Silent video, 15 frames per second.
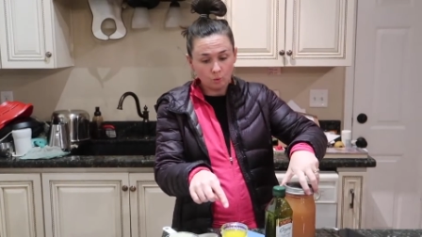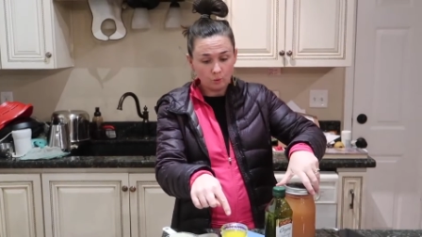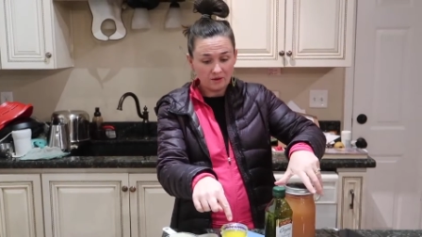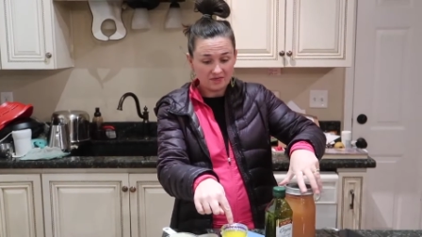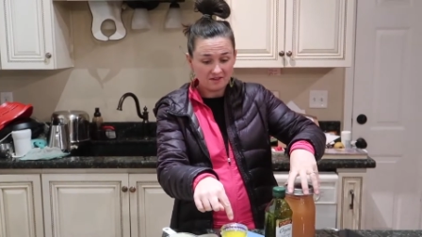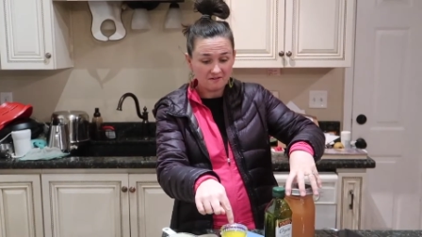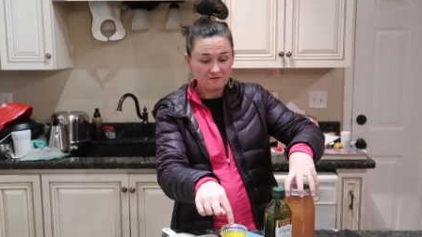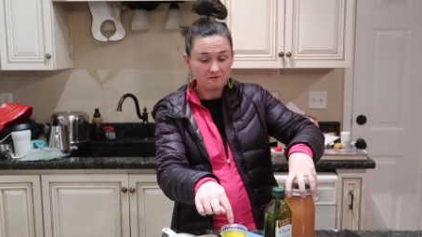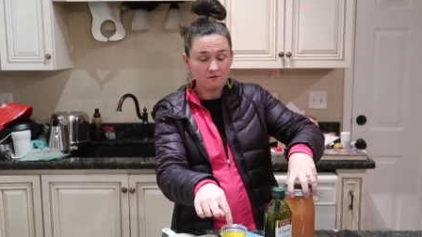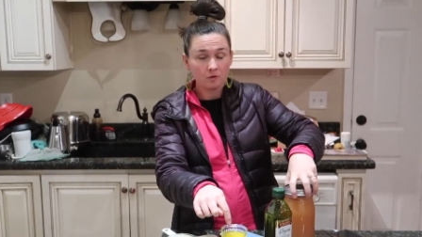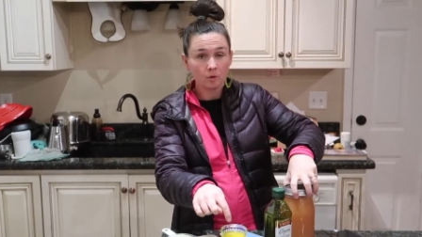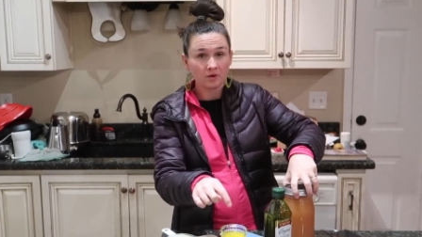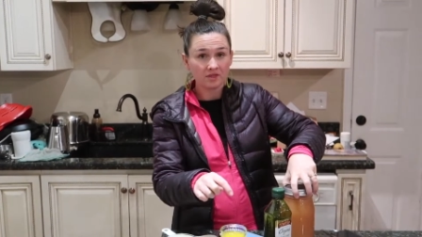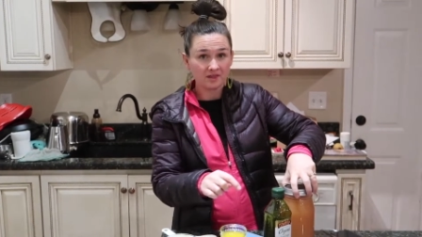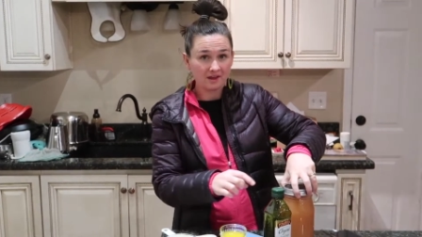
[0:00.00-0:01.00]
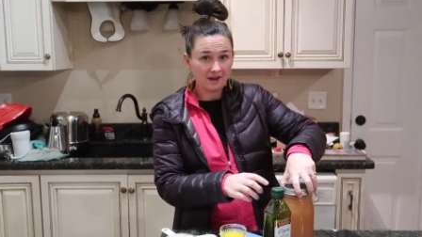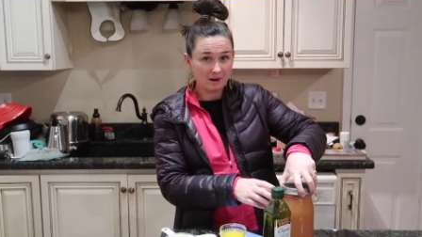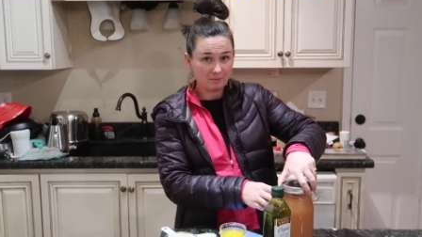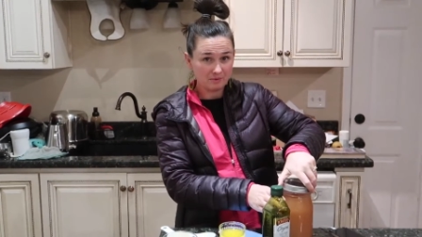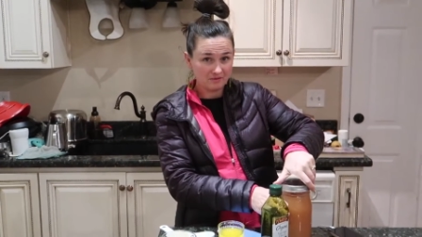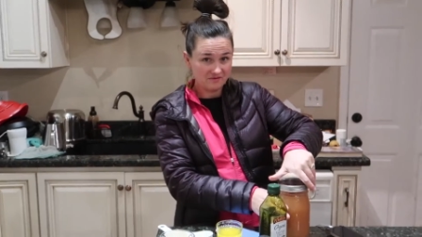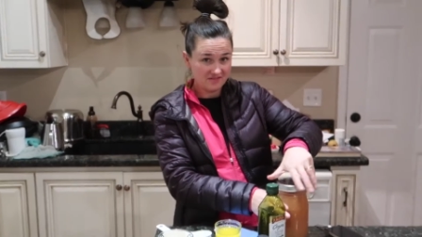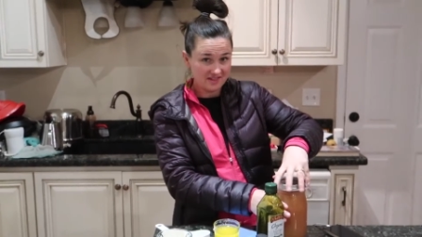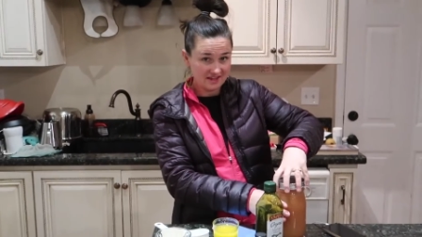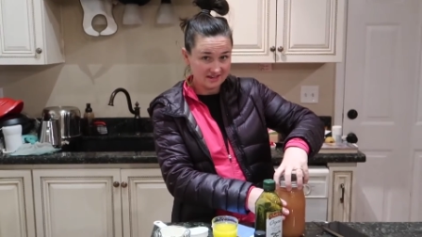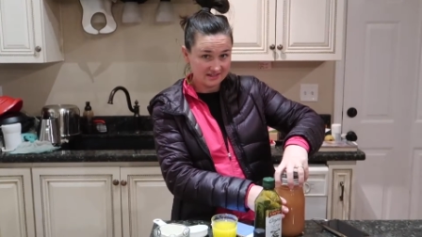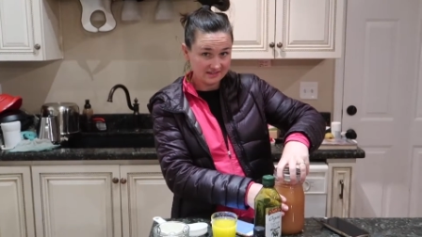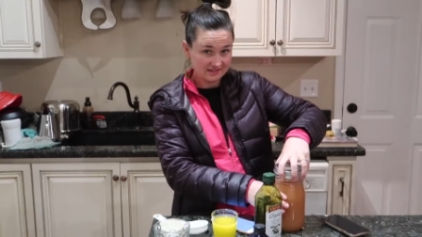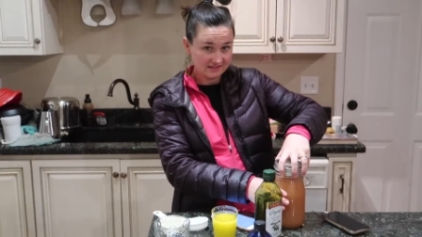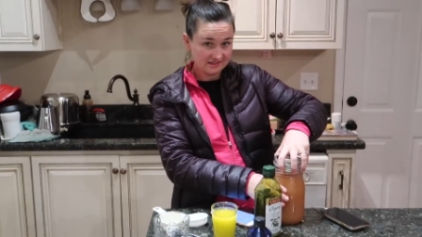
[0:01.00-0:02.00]
with a fourth a cup of
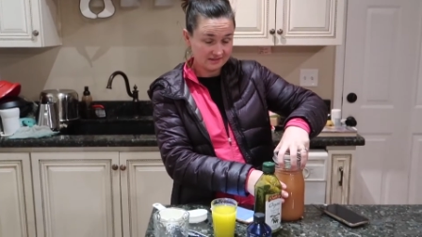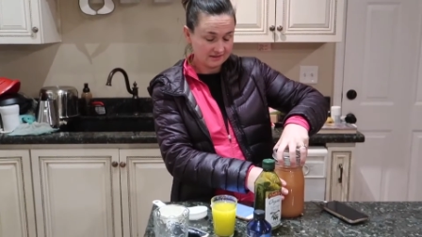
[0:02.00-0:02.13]
this.